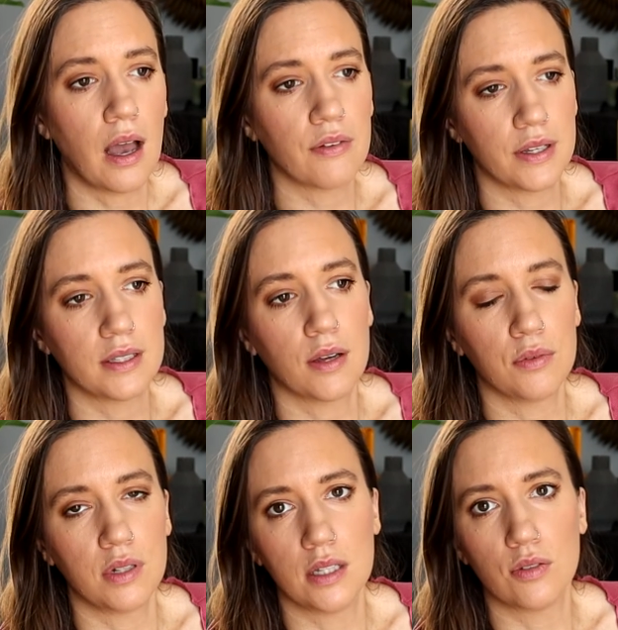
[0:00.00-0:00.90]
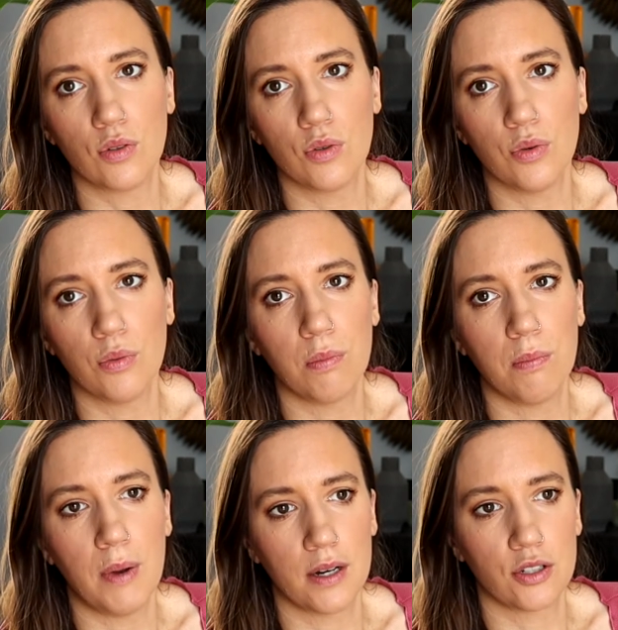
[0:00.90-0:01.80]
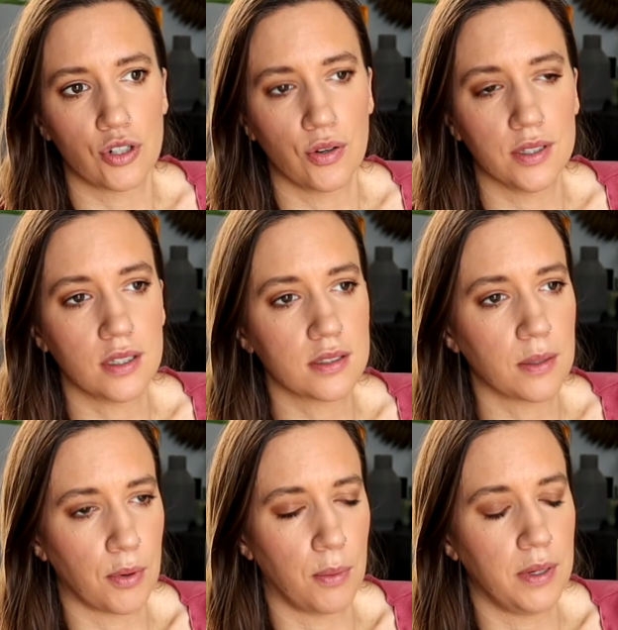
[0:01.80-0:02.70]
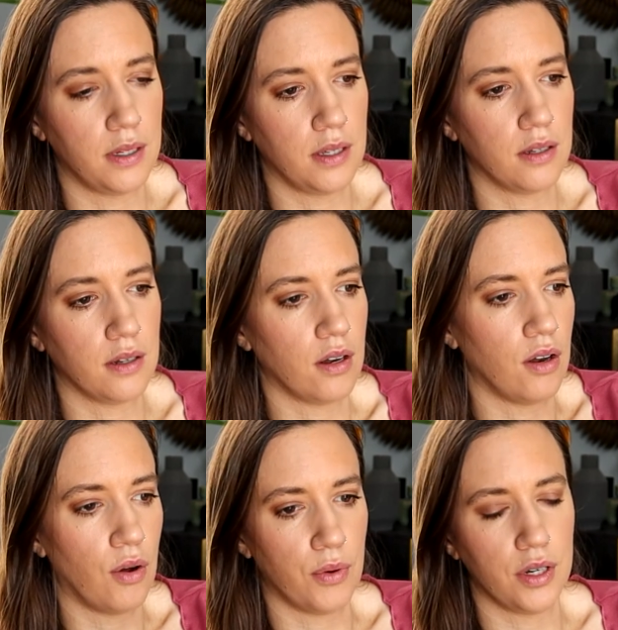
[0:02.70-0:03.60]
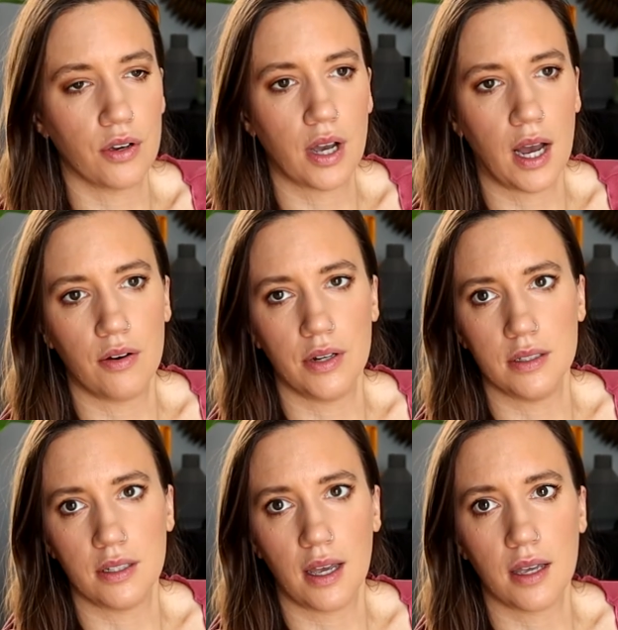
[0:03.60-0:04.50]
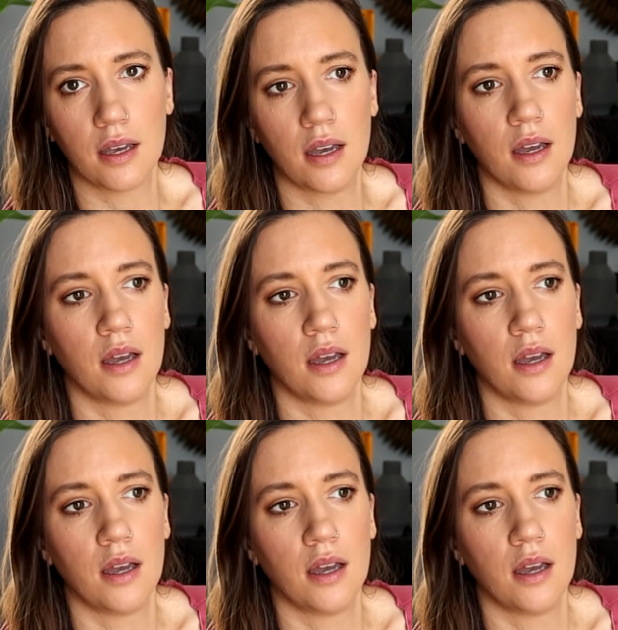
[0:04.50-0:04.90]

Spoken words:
I think that would lead to better choices and probably lowering your calorie intake.